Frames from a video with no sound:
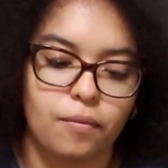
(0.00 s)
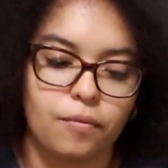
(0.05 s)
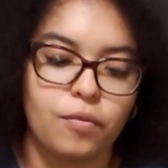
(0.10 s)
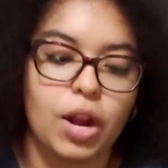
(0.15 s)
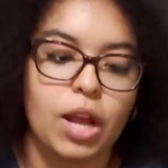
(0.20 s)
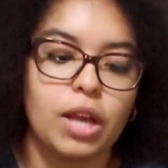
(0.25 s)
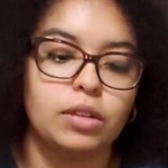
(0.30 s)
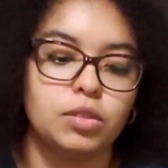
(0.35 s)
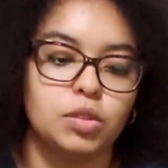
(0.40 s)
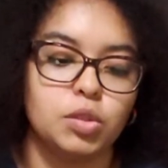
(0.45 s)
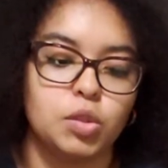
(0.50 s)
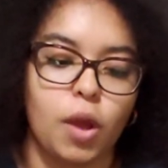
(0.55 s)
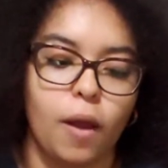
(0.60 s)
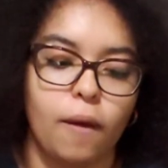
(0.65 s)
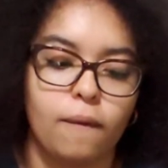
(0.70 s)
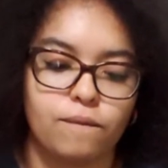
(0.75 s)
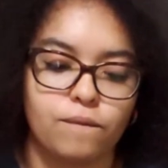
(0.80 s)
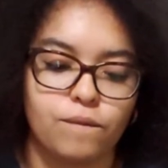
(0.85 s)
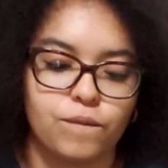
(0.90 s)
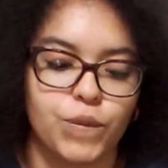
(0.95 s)
fresh
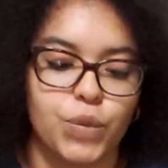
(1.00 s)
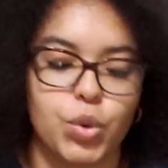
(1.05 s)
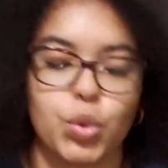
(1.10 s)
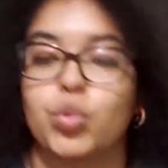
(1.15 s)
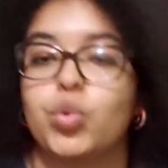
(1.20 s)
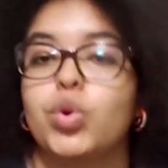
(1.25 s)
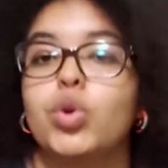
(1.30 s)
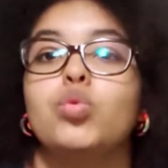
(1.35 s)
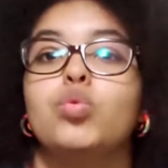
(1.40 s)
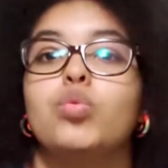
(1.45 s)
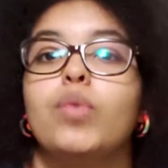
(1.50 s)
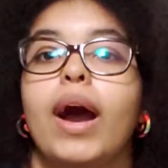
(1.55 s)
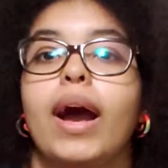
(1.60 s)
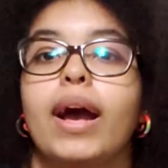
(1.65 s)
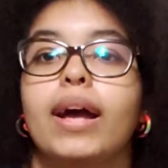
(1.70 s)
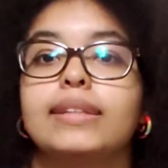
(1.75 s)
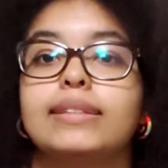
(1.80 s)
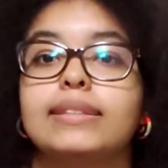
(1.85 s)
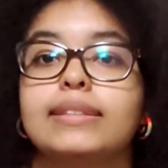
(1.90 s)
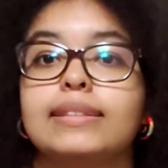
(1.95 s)
fruit
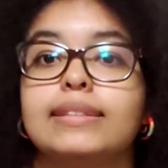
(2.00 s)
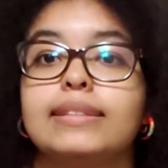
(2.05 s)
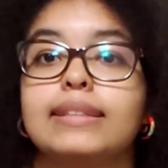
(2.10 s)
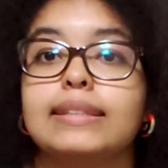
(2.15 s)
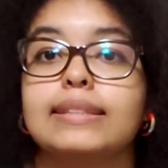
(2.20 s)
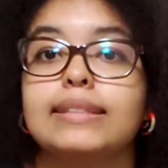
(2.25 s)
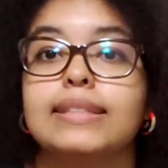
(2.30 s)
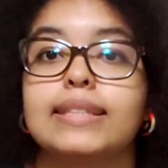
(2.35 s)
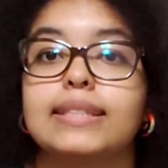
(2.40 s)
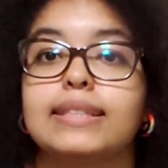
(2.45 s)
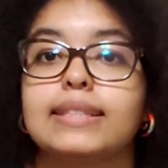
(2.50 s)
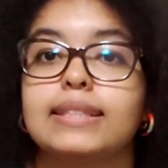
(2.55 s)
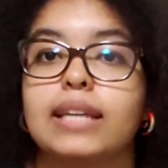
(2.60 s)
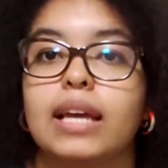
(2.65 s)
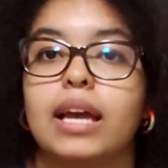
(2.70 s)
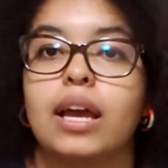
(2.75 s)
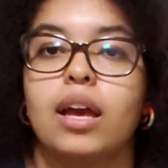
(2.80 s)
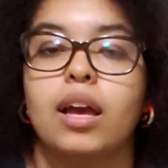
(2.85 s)
scented.